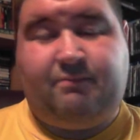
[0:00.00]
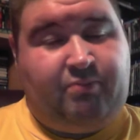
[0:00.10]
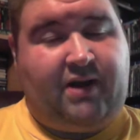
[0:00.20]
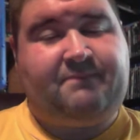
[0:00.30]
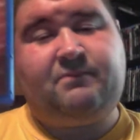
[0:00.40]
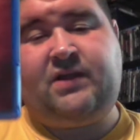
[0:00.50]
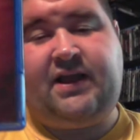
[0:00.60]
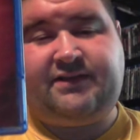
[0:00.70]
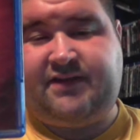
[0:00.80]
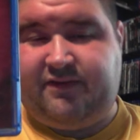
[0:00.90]
But like
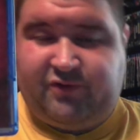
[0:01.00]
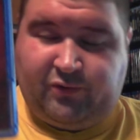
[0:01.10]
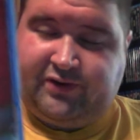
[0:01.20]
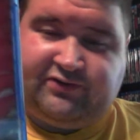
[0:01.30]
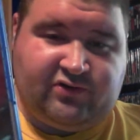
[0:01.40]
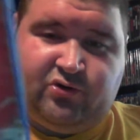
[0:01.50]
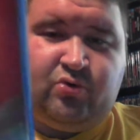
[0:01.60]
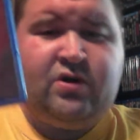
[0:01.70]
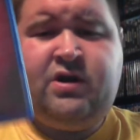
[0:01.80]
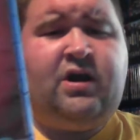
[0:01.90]
I said, if you're
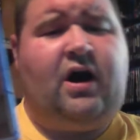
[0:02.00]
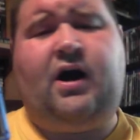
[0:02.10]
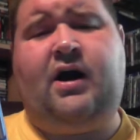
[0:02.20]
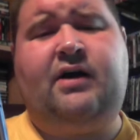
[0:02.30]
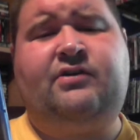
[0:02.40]
into uh,